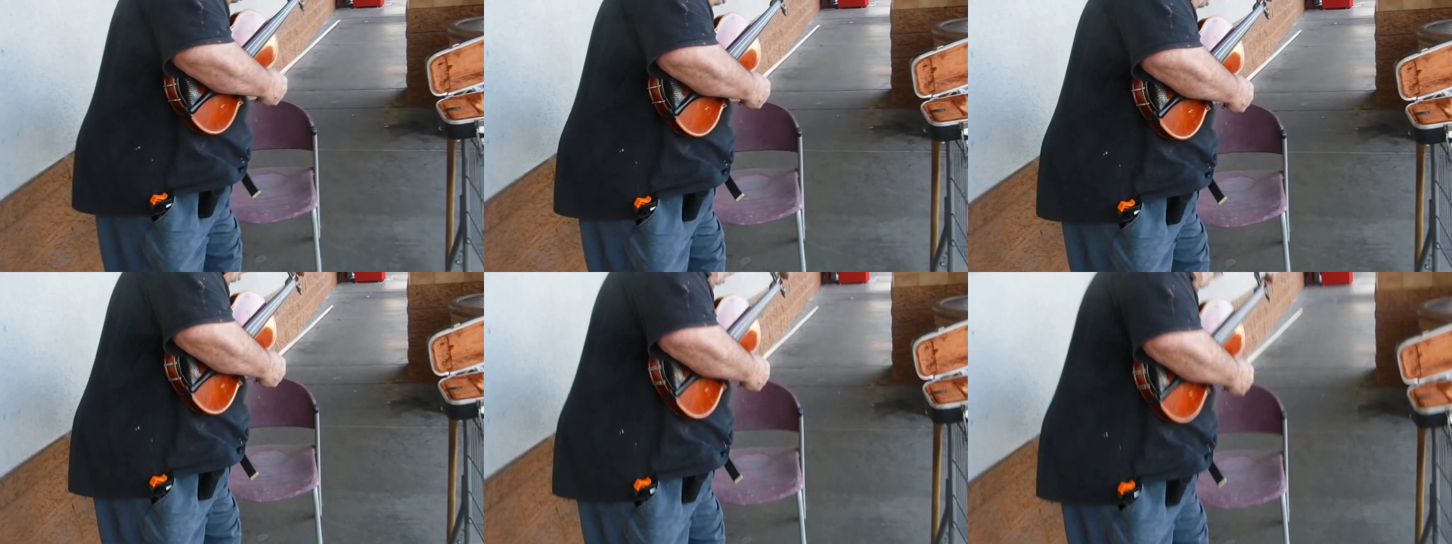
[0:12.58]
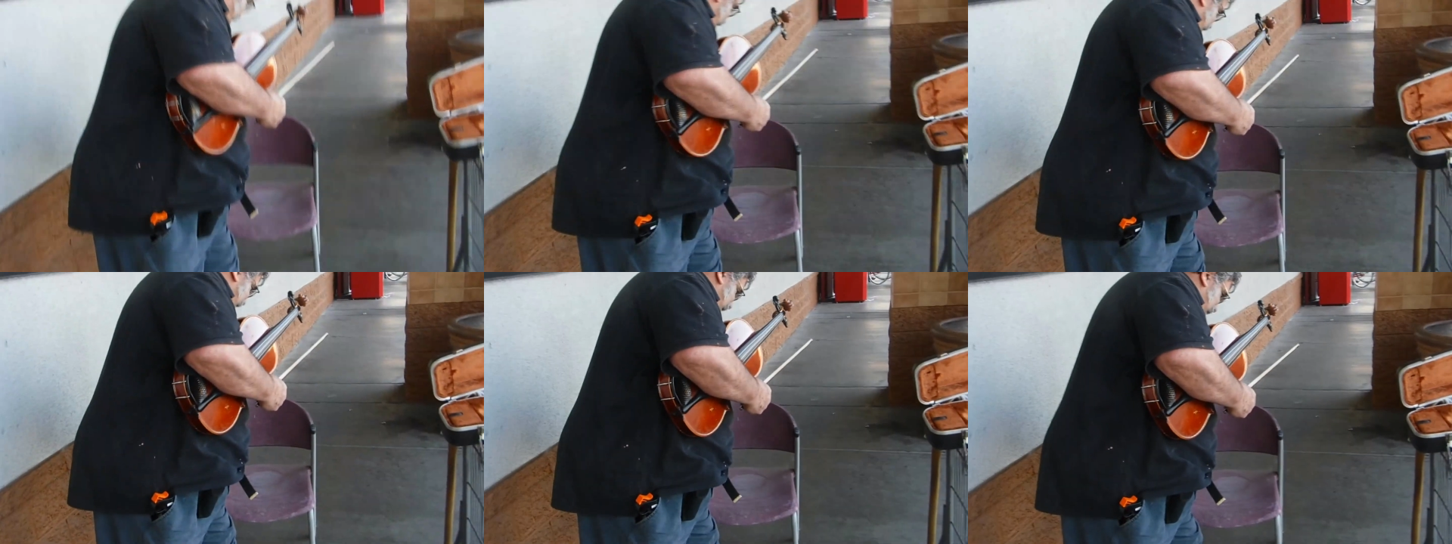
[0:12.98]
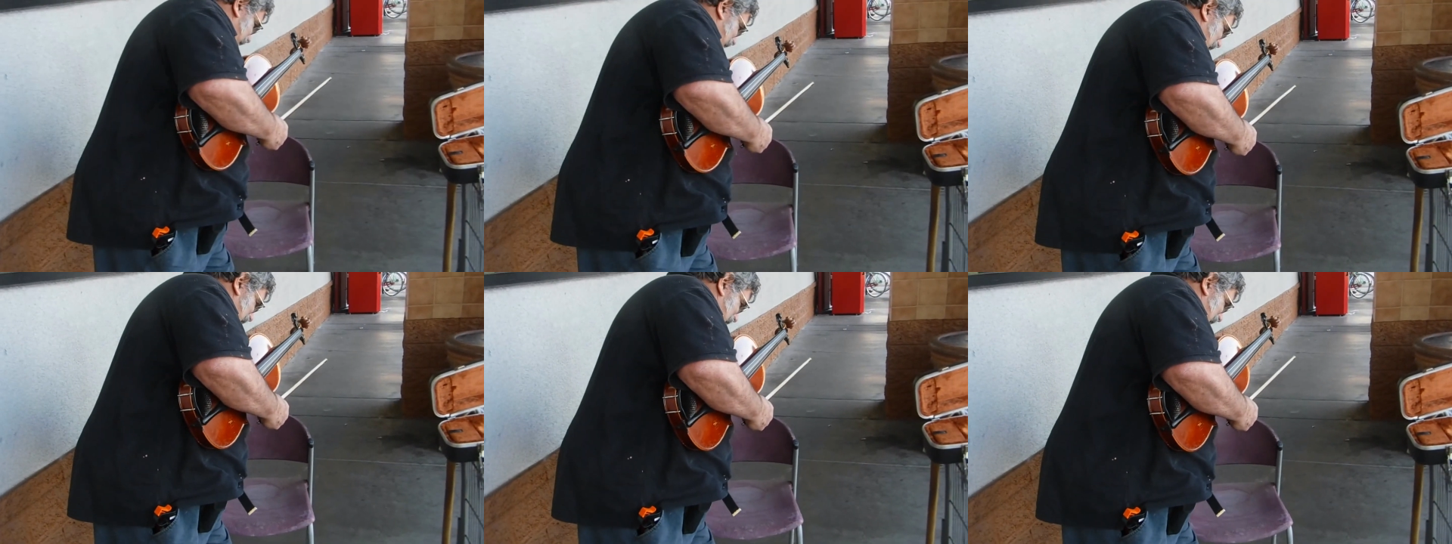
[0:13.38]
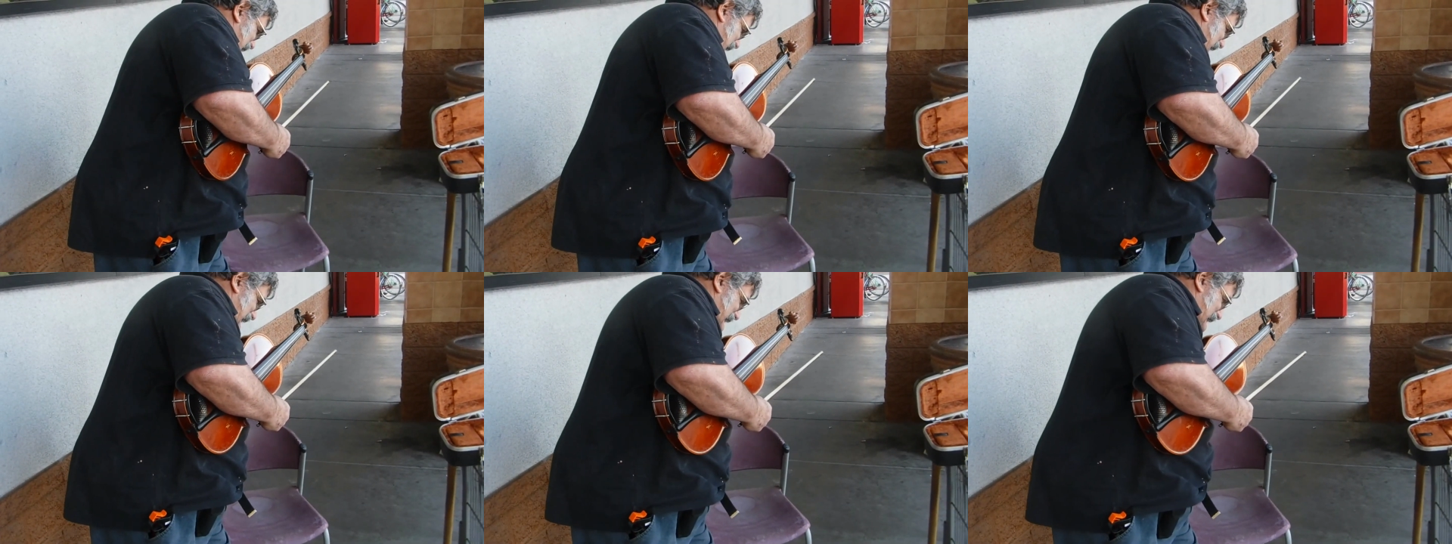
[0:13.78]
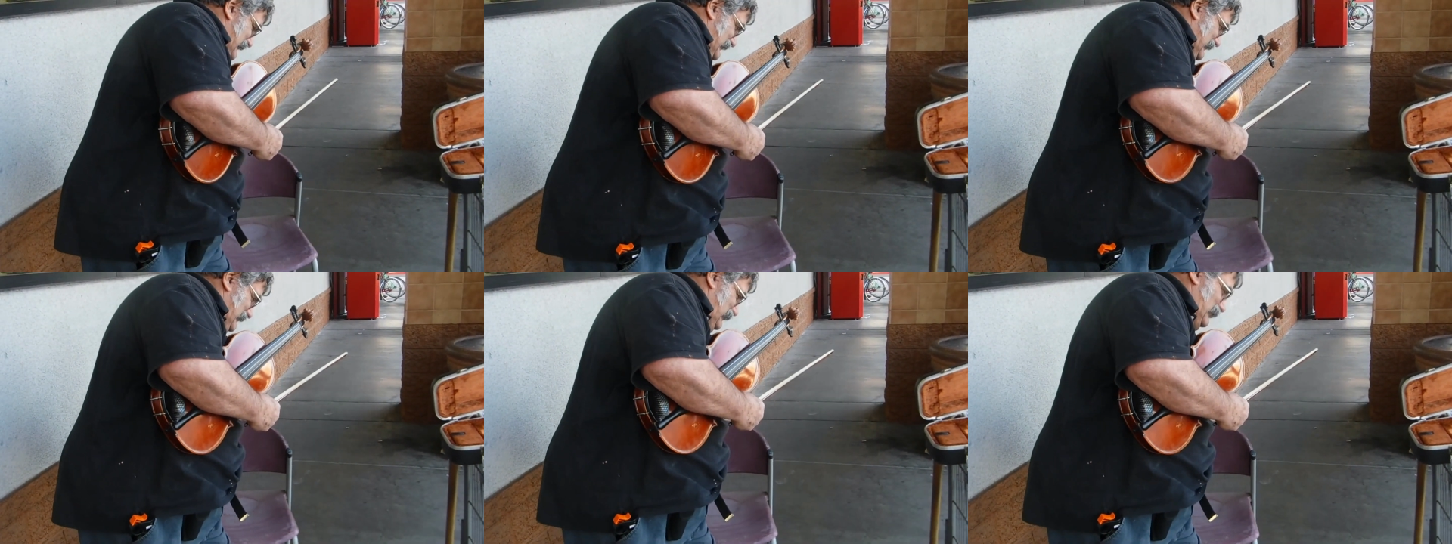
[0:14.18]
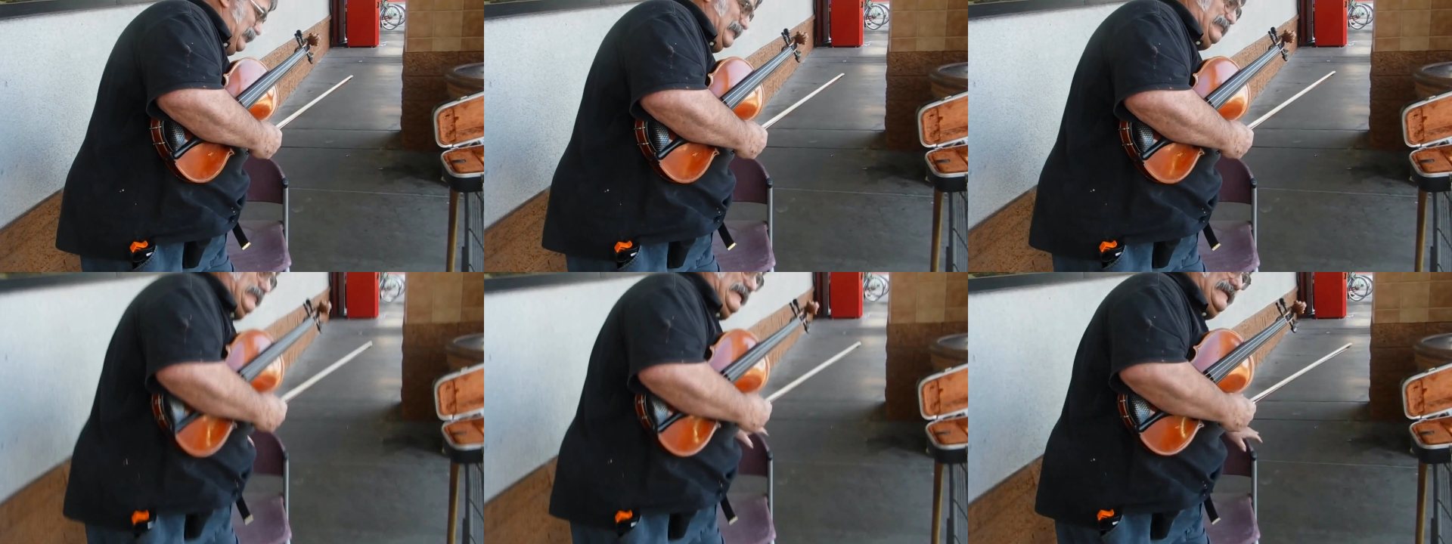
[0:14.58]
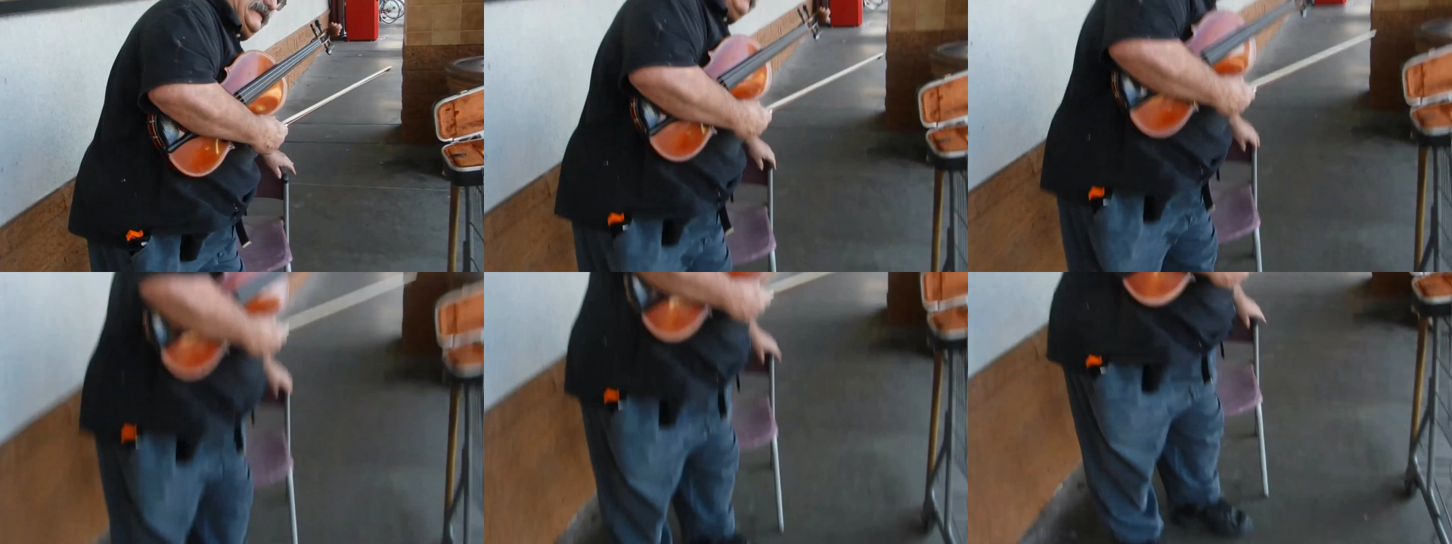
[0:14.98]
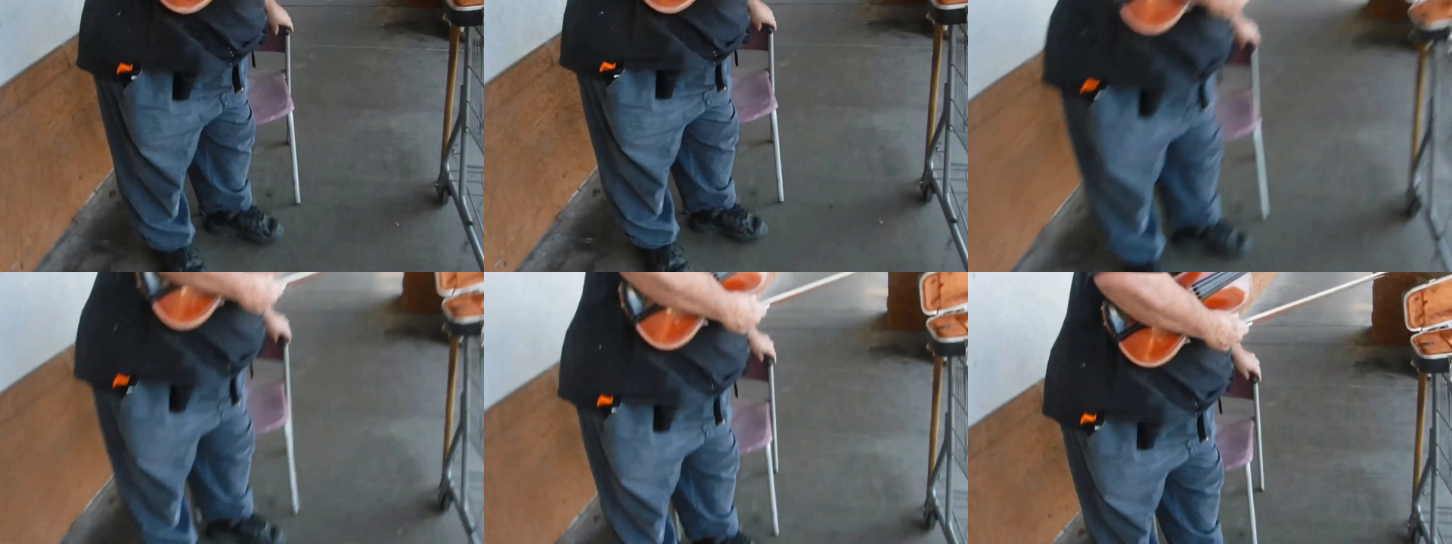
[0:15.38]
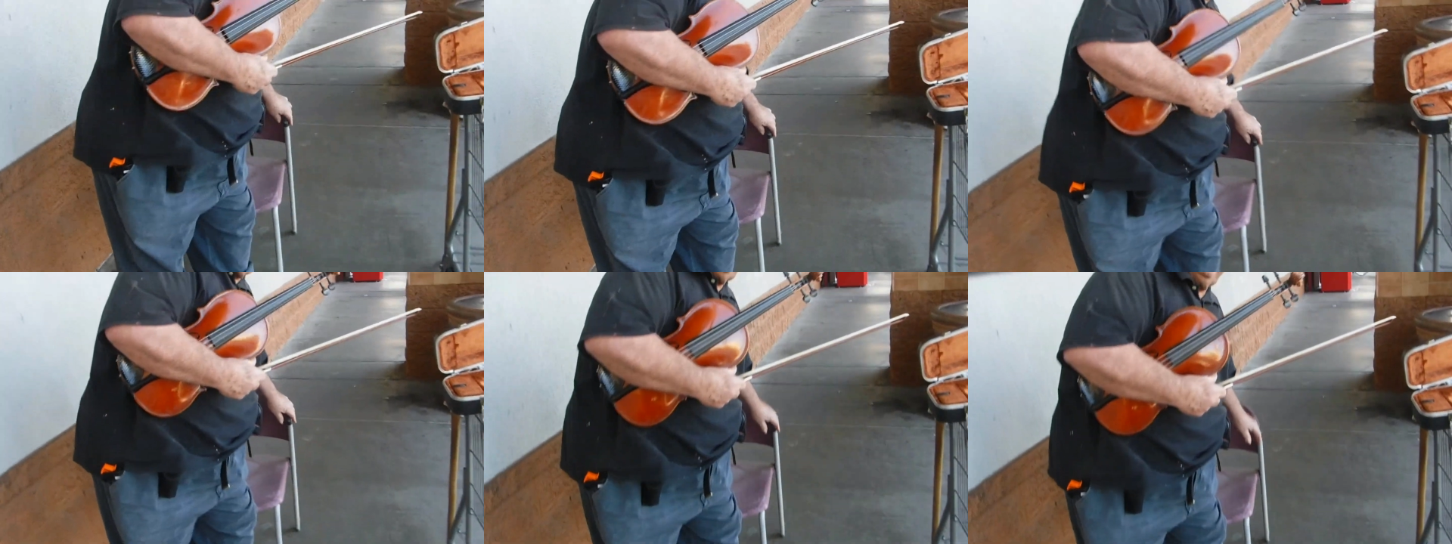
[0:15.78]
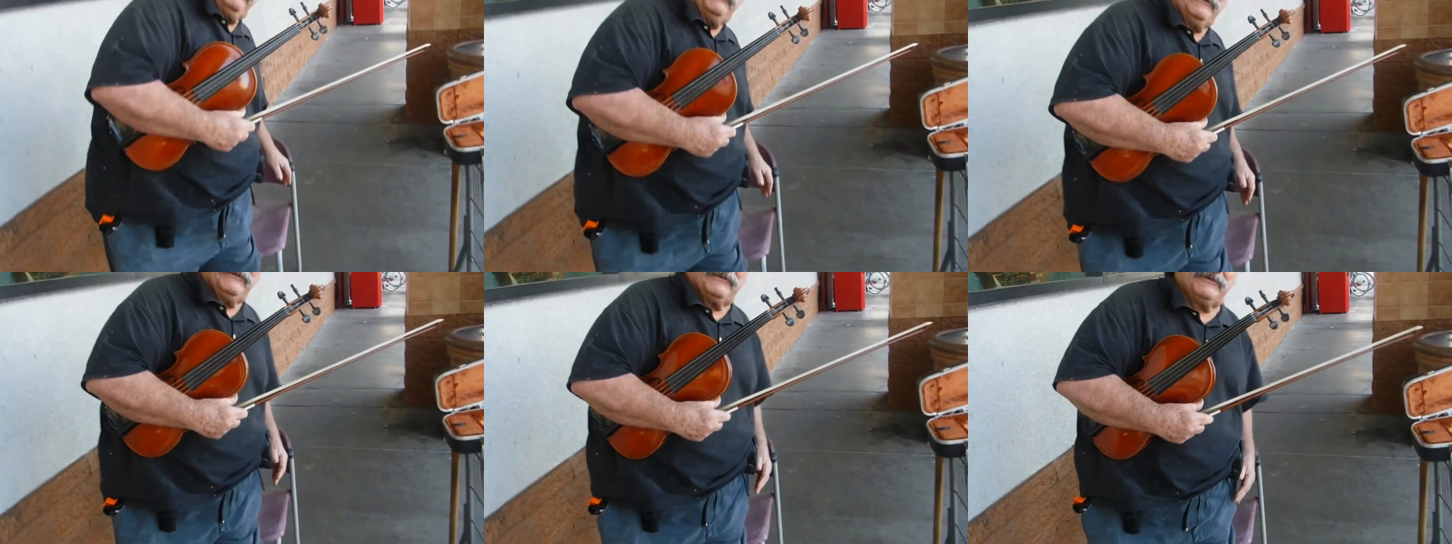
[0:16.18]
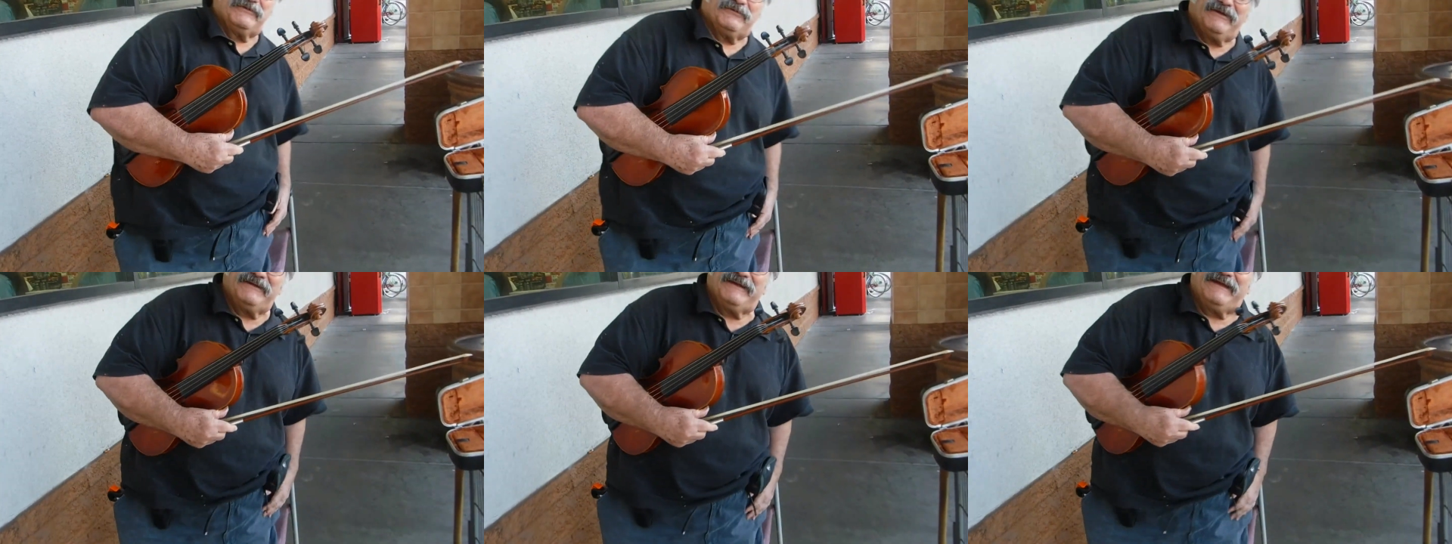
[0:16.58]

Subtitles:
No face is visible, so there are no lips to read.